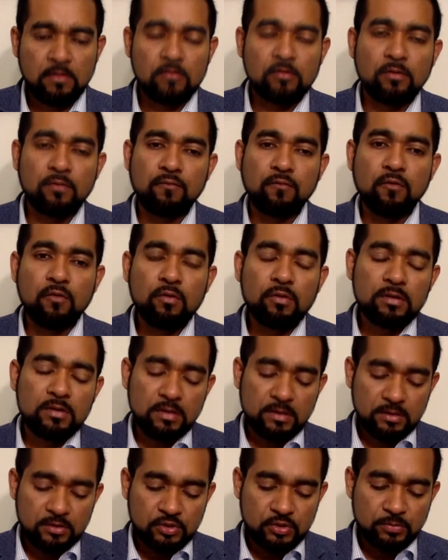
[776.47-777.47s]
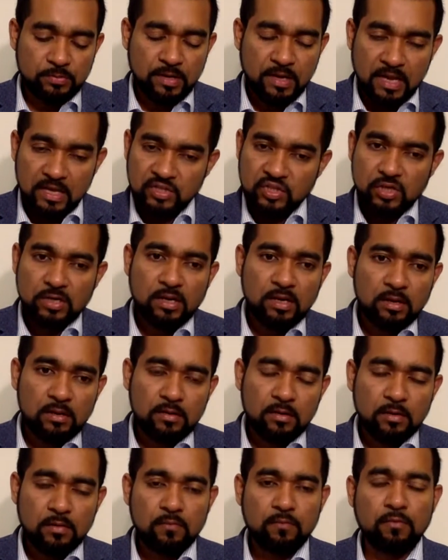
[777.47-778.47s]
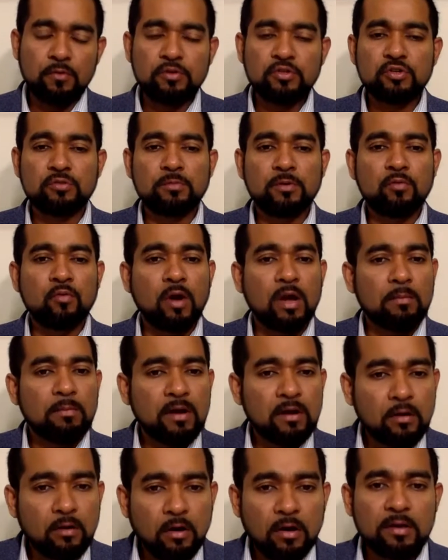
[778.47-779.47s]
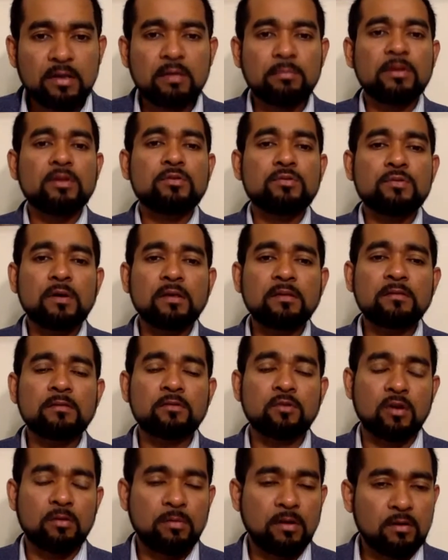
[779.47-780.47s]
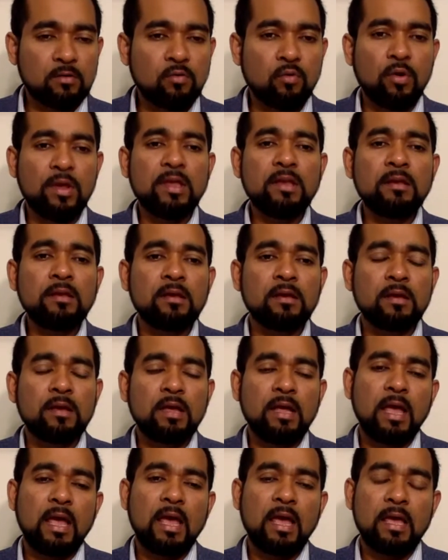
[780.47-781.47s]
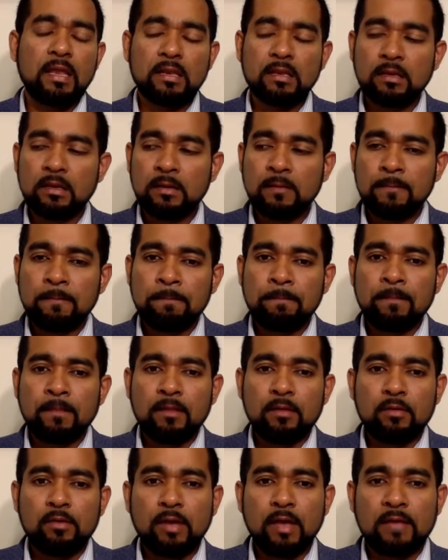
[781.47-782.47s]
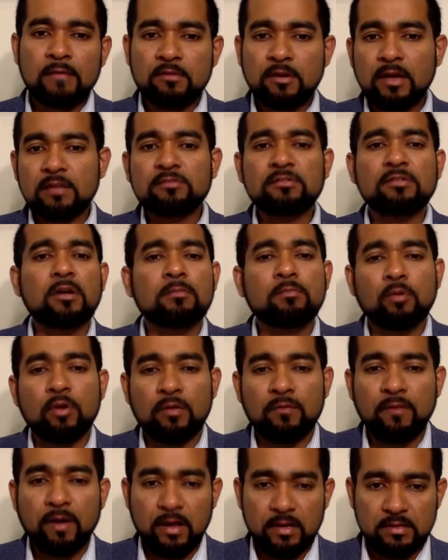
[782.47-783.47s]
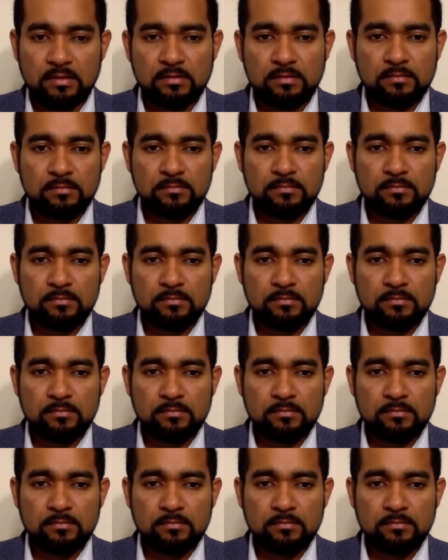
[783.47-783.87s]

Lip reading: So food should be natural. Food should be whatever God given to us, whatever growing, and as long as it's not modified.